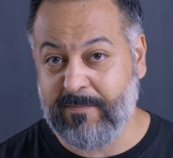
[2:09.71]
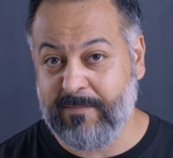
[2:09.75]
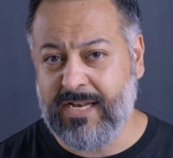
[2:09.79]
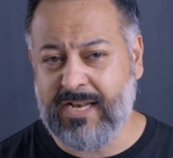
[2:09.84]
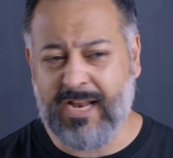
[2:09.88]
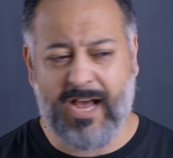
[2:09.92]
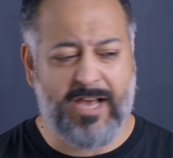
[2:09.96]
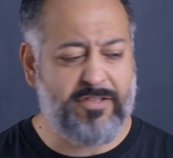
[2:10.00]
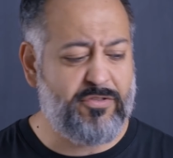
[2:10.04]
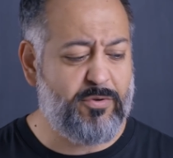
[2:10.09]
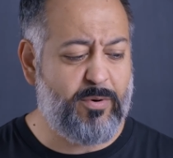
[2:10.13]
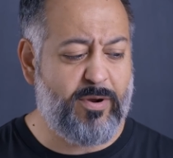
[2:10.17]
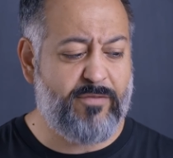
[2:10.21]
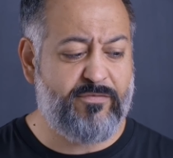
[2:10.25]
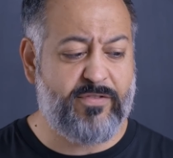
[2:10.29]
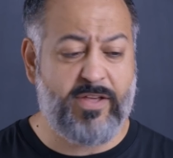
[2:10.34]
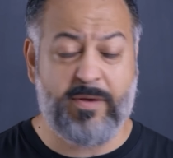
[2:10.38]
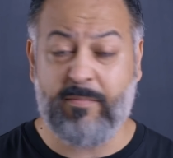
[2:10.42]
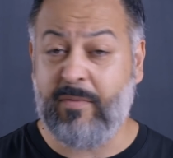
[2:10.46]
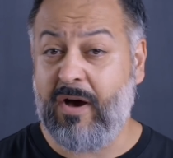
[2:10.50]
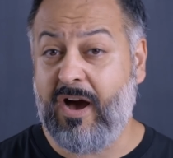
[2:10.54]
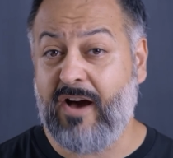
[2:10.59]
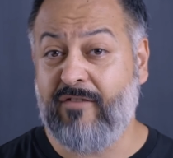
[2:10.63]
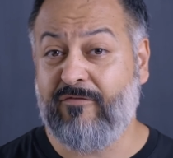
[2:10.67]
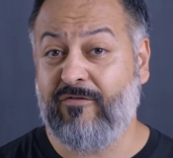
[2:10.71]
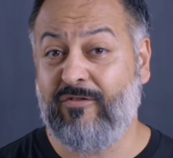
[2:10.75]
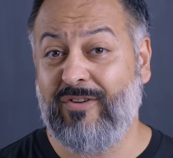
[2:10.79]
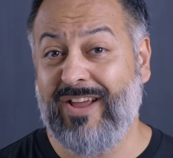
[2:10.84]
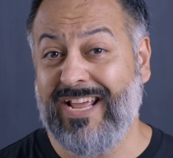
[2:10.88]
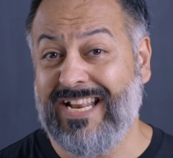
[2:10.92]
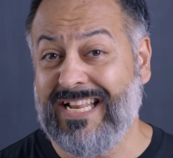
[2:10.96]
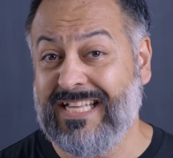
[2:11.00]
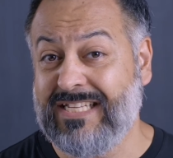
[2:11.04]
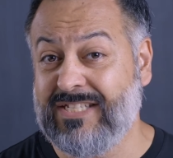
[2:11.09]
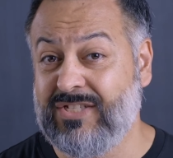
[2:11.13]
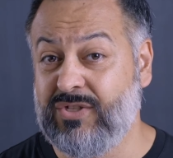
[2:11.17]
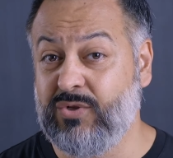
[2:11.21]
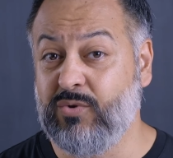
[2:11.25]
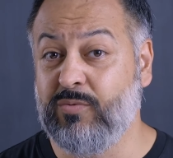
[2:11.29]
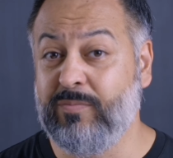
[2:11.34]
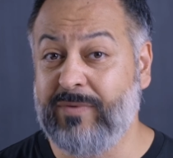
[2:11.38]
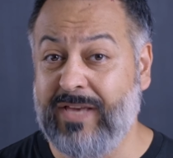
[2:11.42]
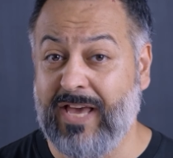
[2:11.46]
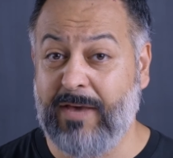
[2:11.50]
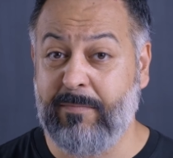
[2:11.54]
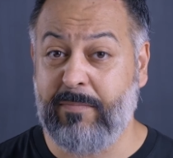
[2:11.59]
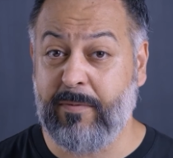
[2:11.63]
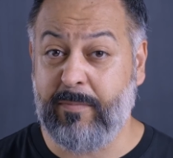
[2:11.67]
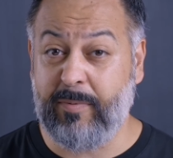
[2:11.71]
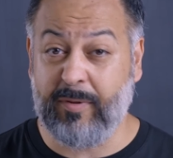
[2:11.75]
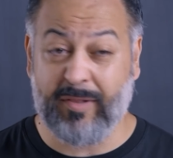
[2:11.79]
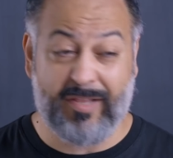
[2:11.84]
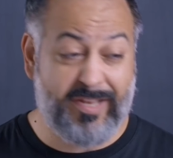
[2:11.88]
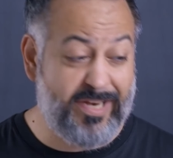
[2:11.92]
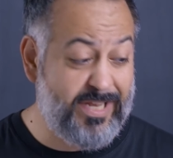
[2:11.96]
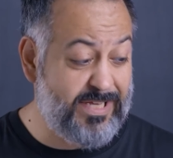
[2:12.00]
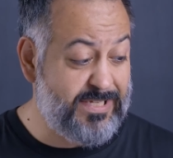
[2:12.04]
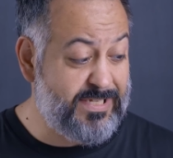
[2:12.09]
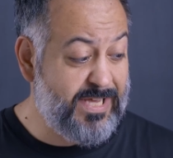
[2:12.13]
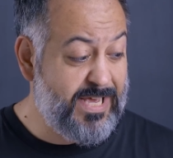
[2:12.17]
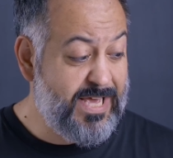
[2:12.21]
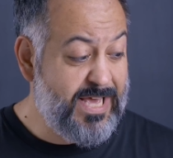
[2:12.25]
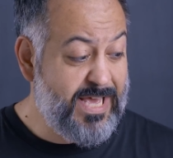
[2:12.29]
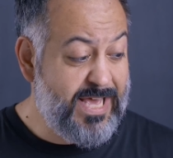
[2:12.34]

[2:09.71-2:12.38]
Neither of them offer any zoom capabilities